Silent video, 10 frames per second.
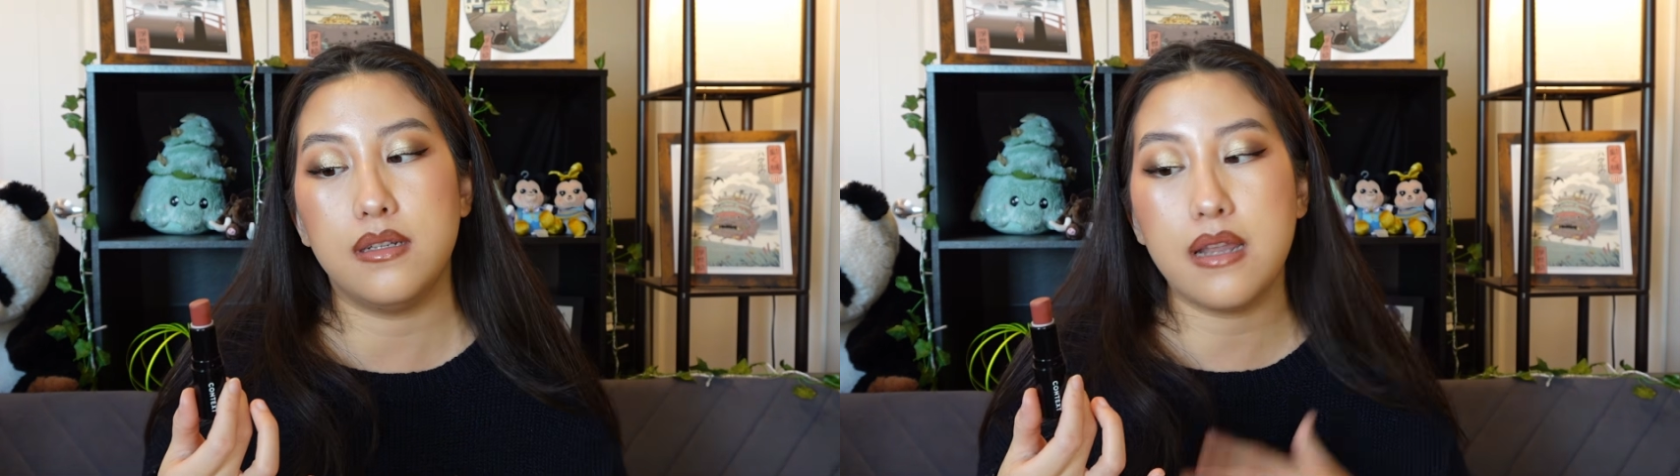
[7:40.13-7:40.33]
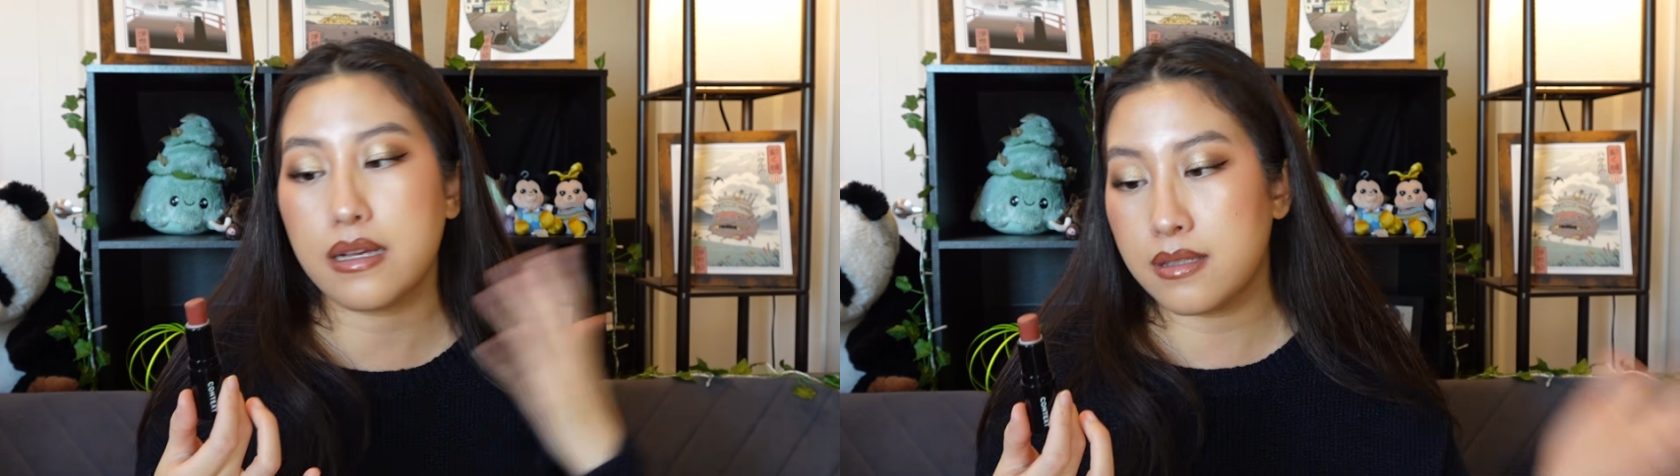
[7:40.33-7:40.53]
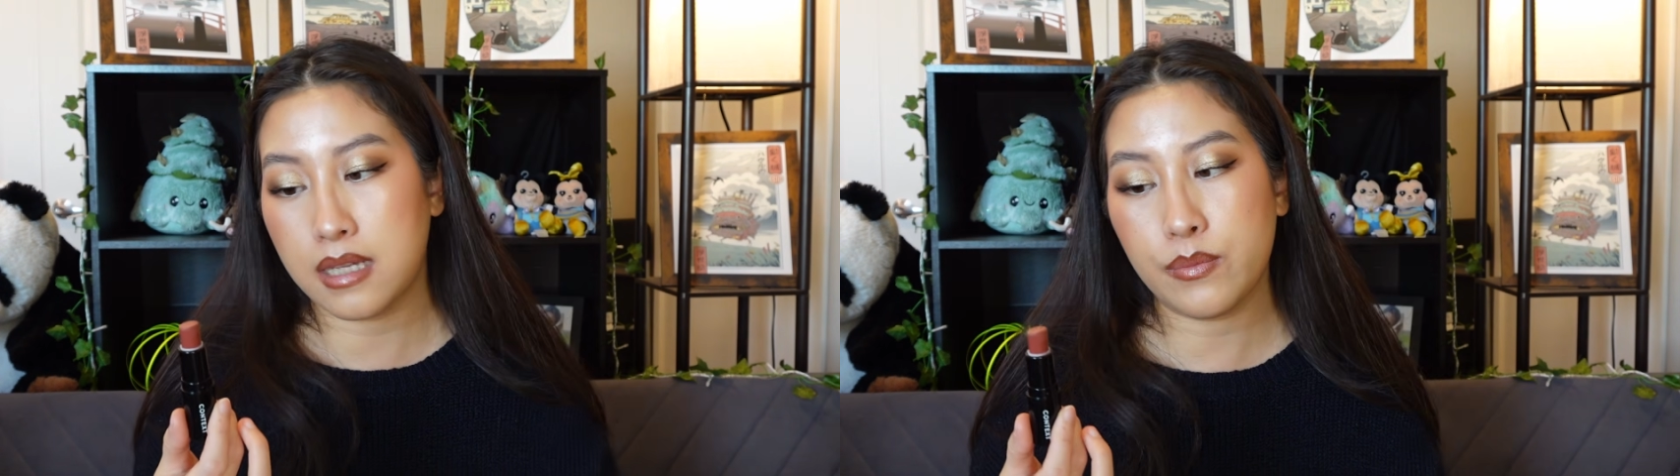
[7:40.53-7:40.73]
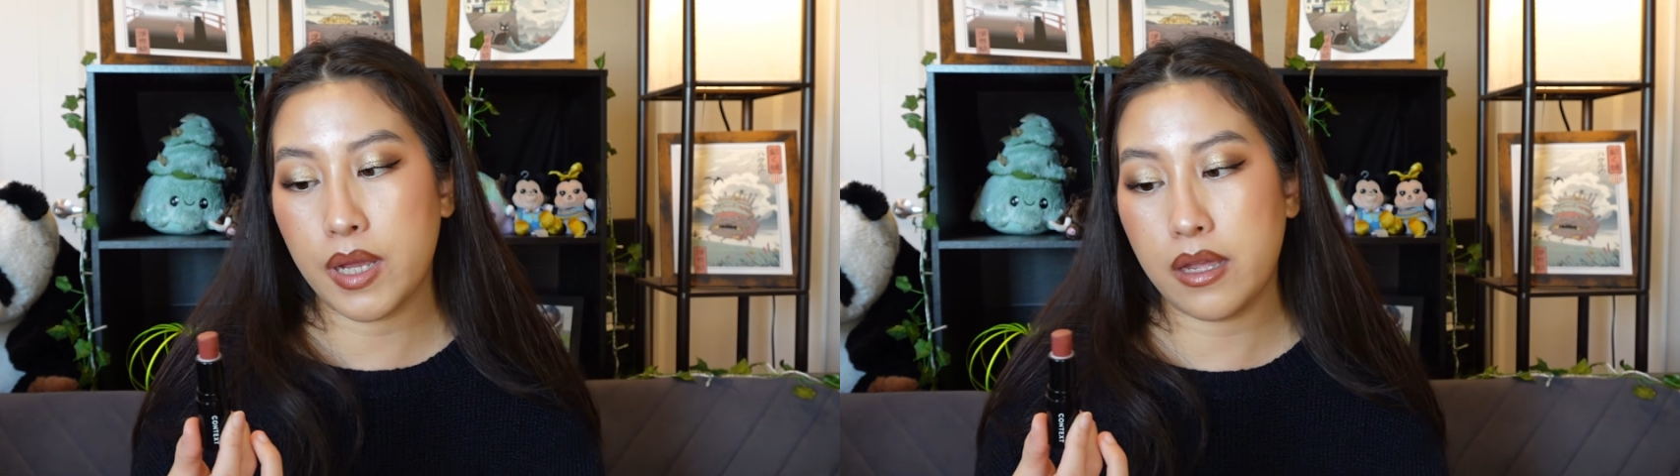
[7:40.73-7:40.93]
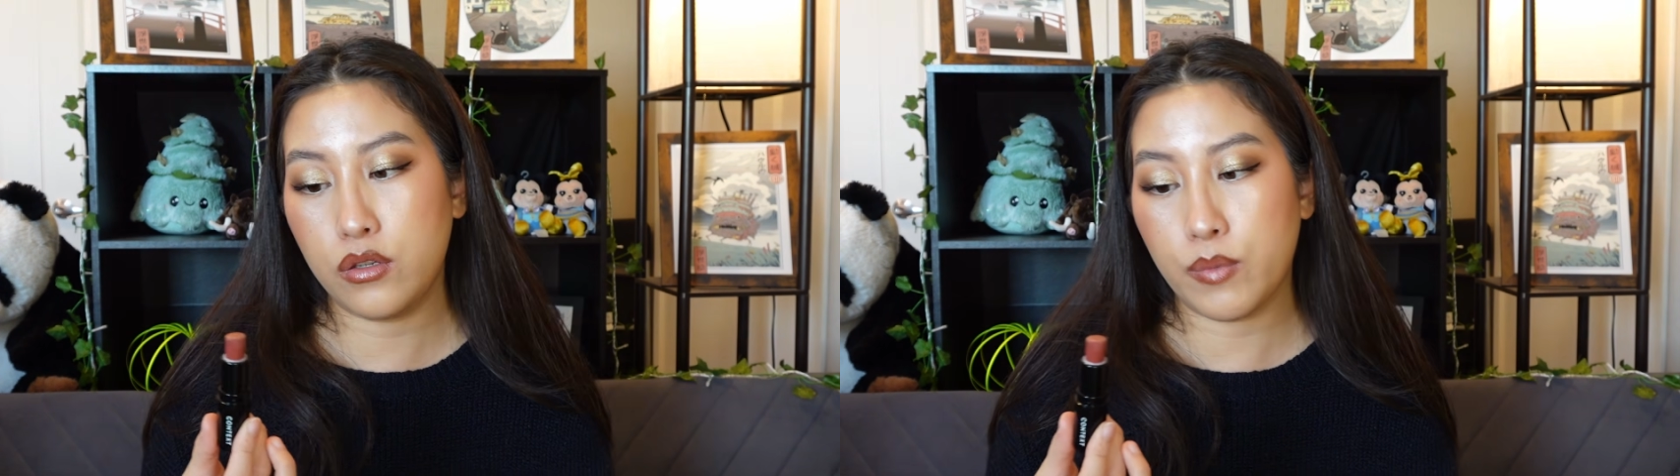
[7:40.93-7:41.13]
next time
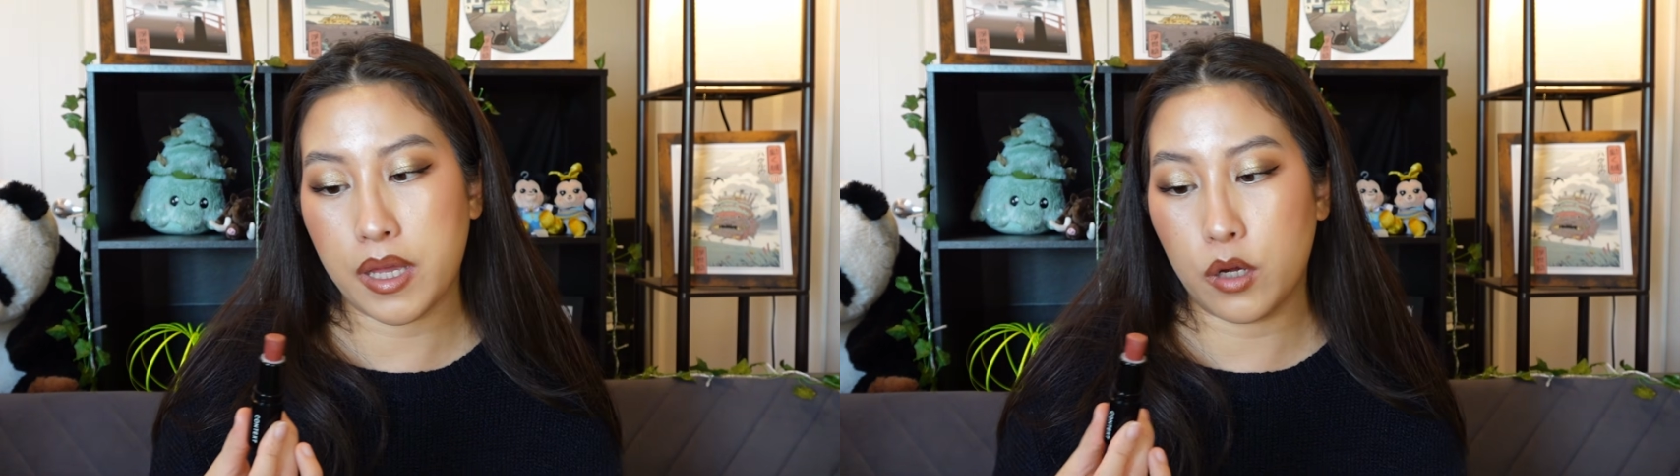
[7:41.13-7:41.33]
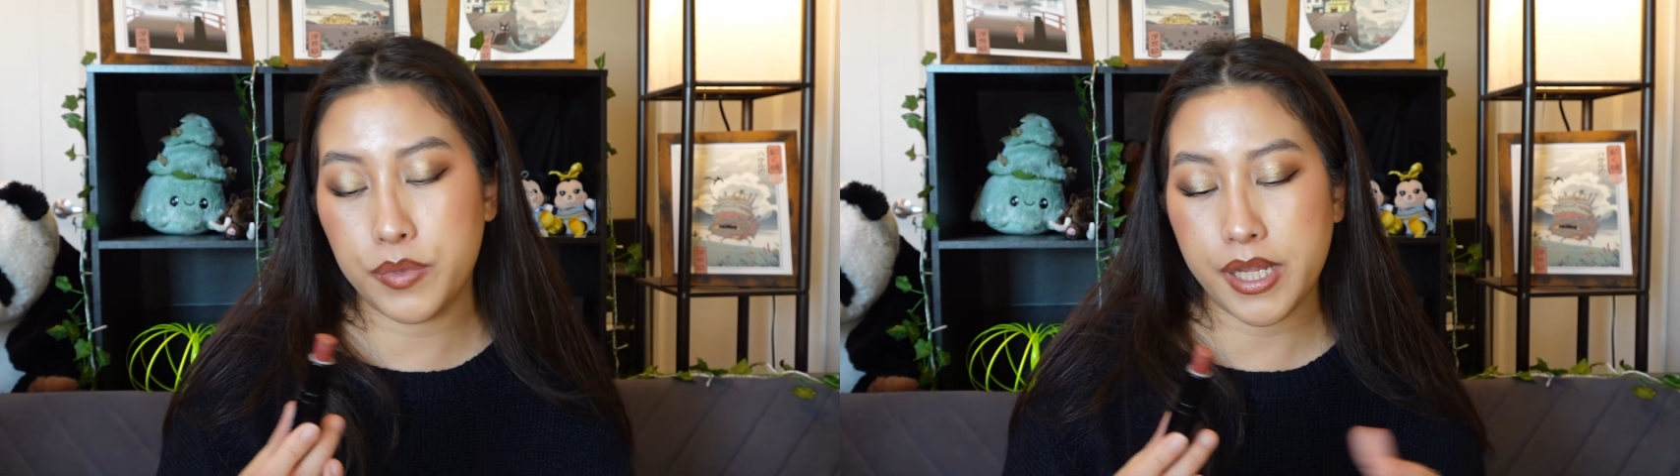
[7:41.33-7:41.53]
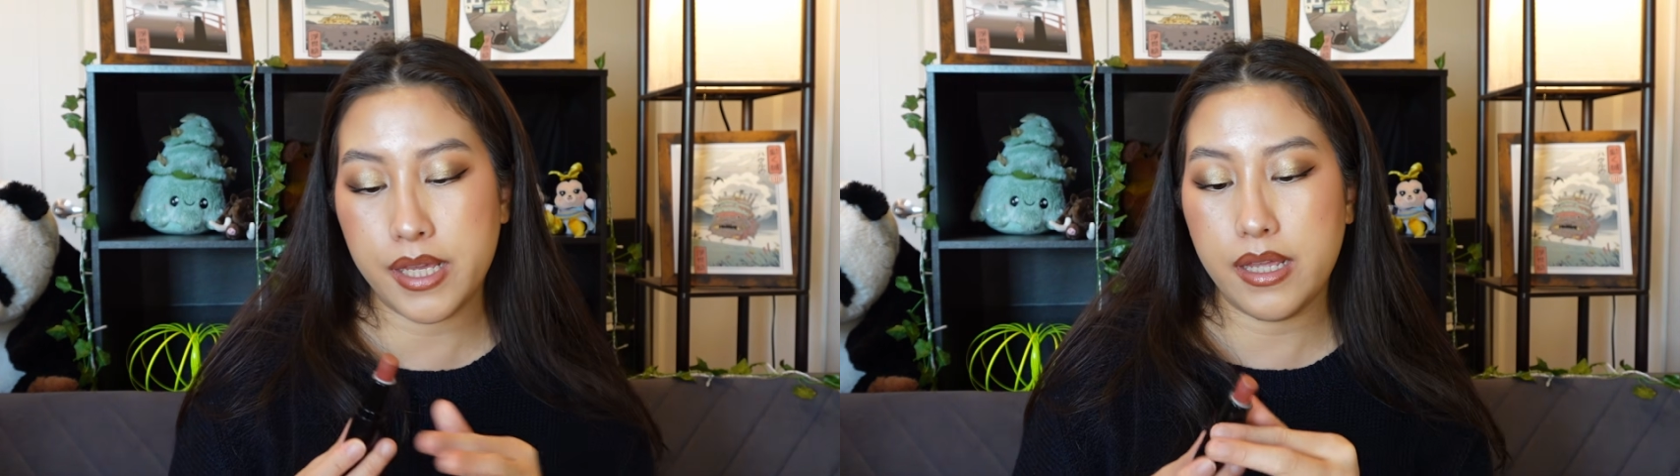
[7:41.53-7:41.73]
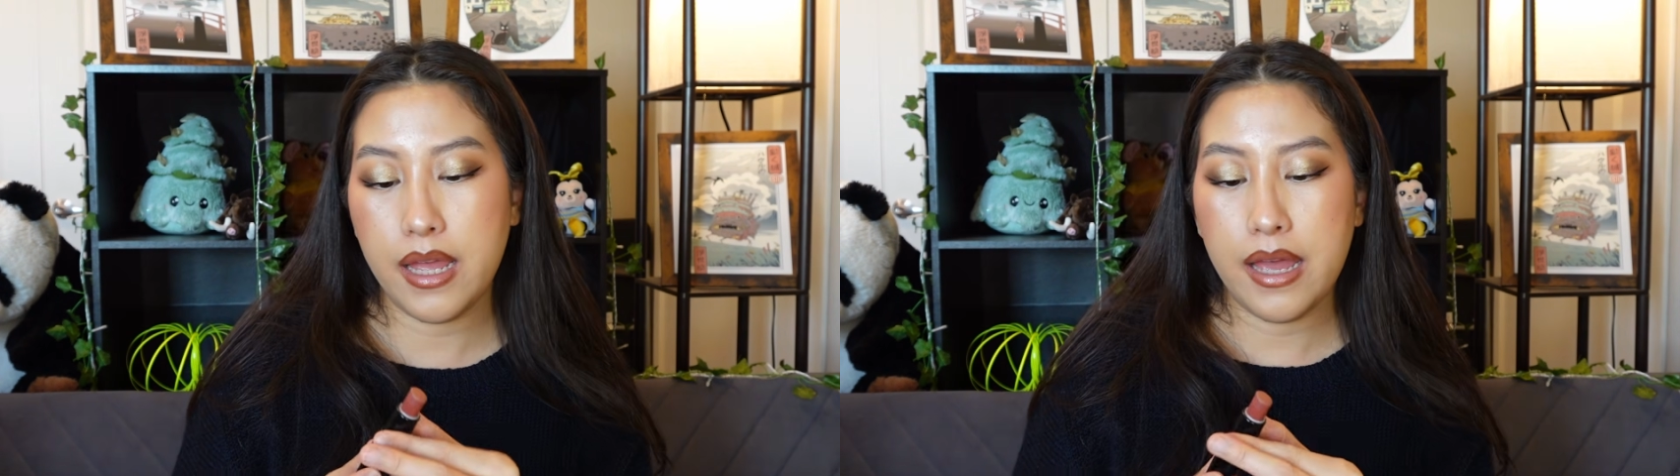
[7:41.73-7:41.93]
I do my update